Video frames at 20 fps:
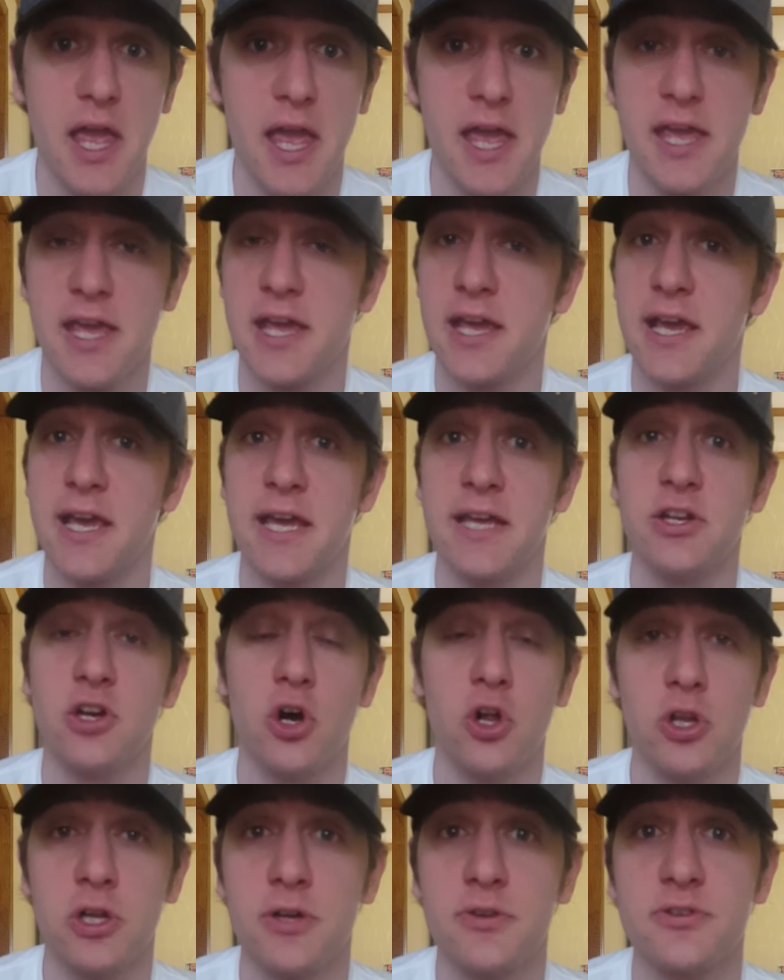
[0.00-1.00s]
and
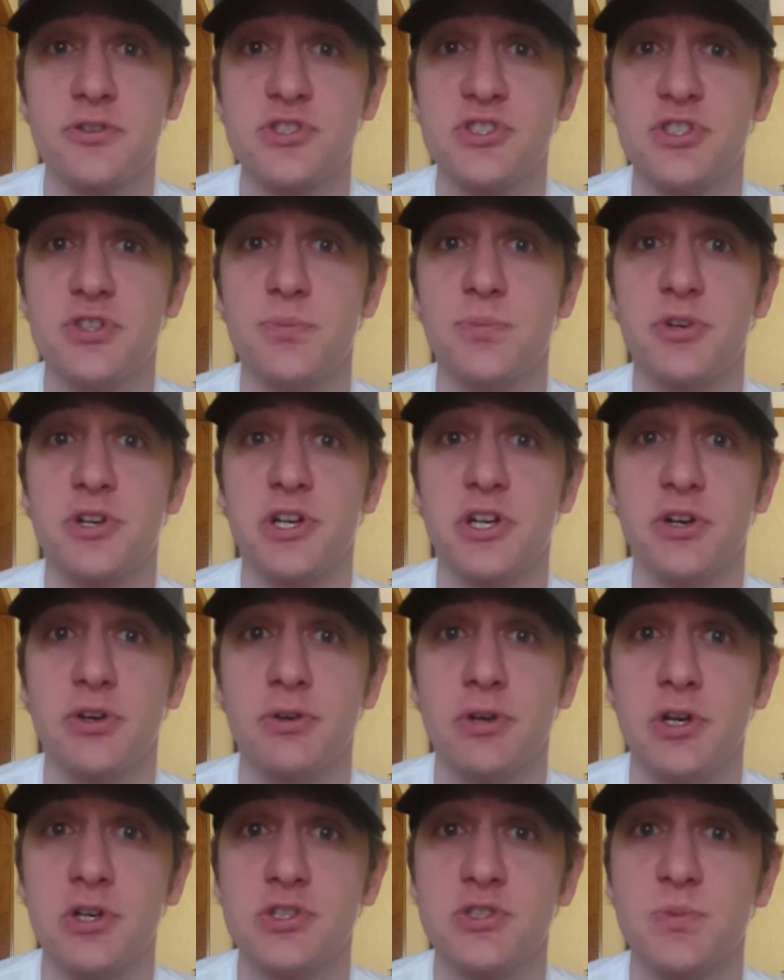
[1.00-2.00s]
all other
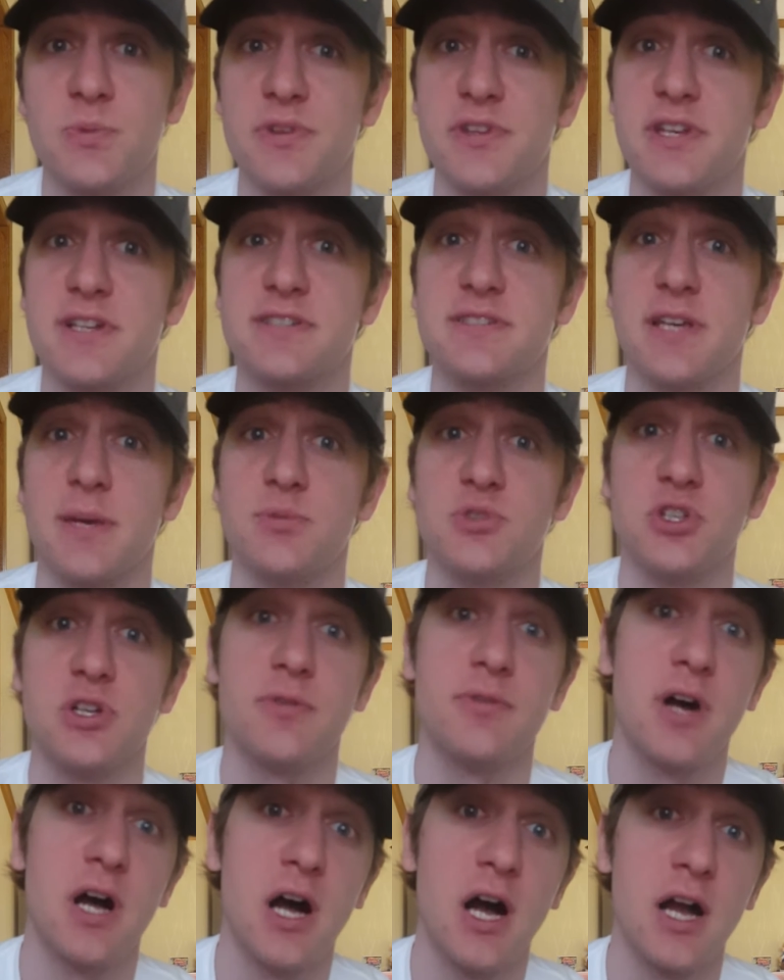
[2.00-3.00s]
superheroes with the exception
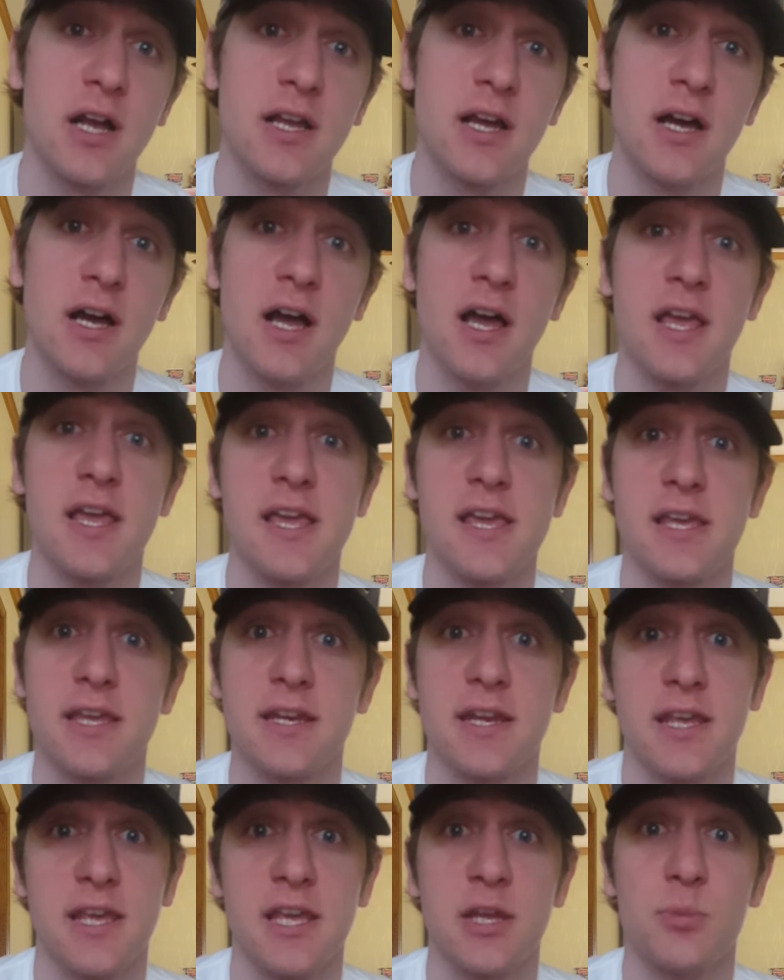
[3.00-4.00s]
of Hawkeye
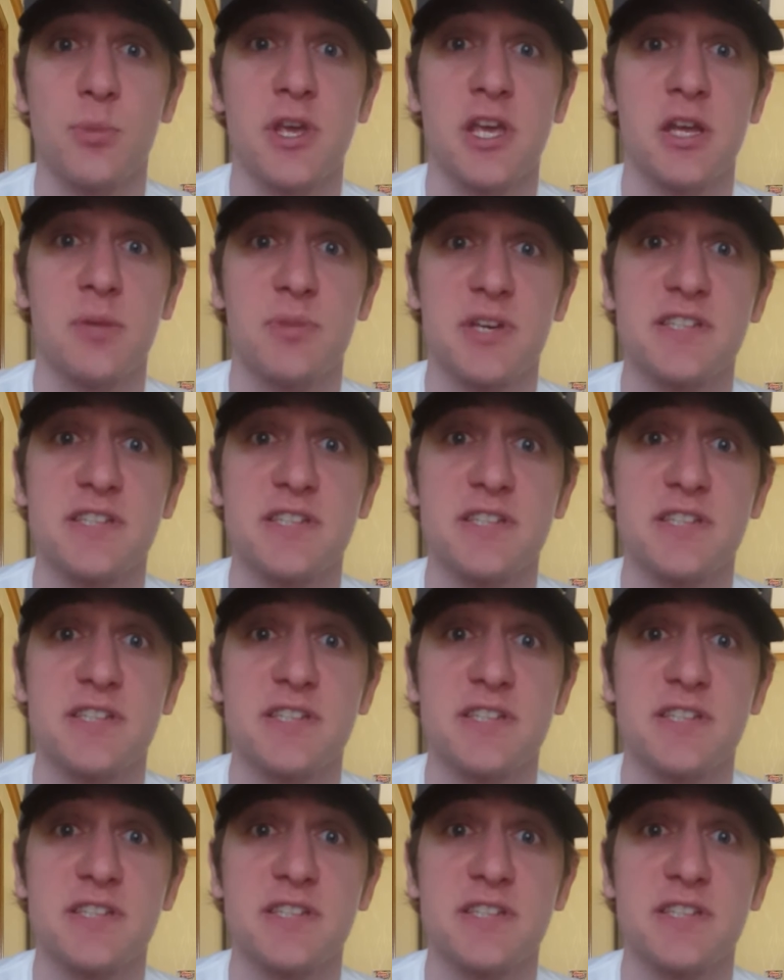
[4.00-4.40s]
and Ant-Man,